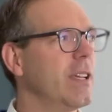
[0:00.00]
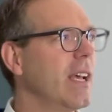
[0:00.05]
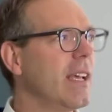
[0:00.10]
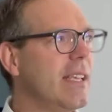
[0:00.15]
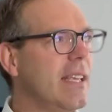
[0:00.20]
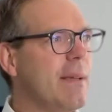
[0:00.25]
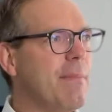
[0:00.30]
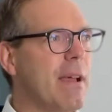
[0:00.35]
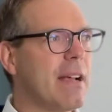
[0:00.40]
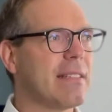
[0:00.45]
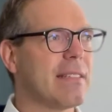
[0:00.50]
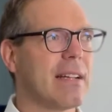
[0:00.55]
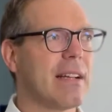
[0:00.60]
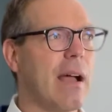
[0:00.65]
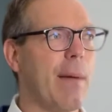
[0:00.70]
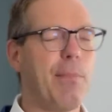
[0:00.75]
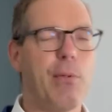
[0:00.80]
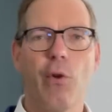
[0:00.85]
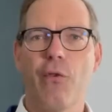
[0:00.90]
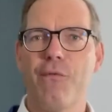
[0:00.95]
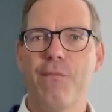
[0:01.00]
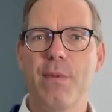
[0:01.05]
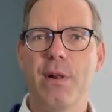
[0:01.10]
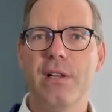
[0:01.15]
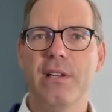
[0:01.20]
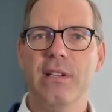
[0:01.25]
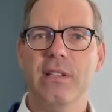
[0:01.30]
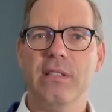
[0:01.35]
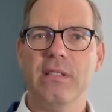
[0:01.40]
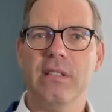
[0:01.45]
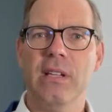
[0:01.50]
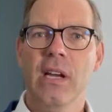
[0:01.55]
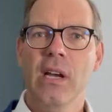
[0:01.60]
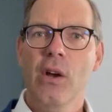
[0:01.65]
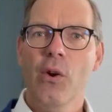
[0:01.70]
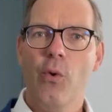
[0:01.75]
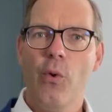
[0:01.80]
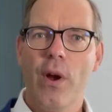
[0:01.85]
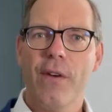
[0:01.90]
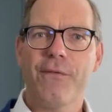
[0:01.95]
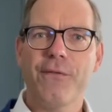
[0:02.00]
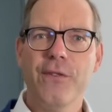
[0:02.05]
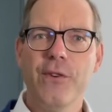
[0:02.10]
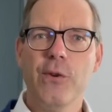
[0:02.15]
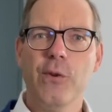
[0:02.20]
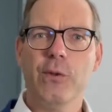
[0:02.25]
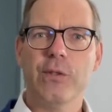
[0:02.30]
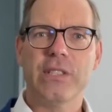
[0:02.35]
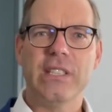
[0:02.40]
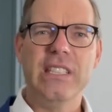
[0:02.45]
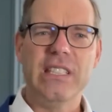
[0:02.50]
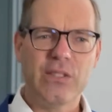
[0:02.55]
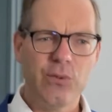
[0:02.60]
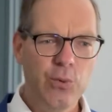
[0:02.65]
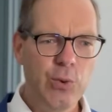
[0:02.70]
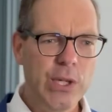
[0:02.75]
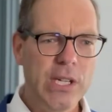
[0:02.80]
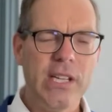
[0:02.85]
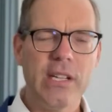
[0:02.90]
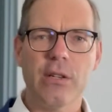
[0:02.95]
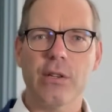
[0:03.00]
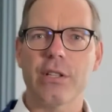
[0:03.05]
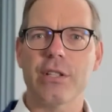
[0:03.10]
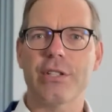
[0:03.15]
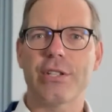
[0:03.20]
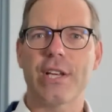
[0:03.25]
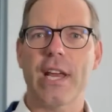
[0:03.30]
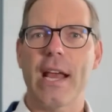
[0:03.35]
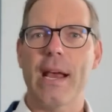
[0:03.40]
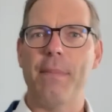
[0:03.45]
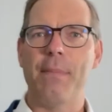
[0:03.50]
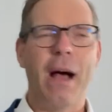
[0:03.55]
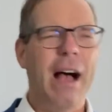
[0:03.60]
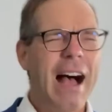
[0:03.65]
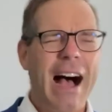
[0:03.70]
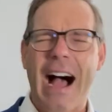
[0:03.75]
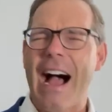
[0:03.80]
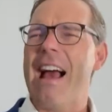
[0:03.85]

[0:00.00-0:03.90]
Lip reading: Yeah, he makes a couple of million revenues. He's really good in shape.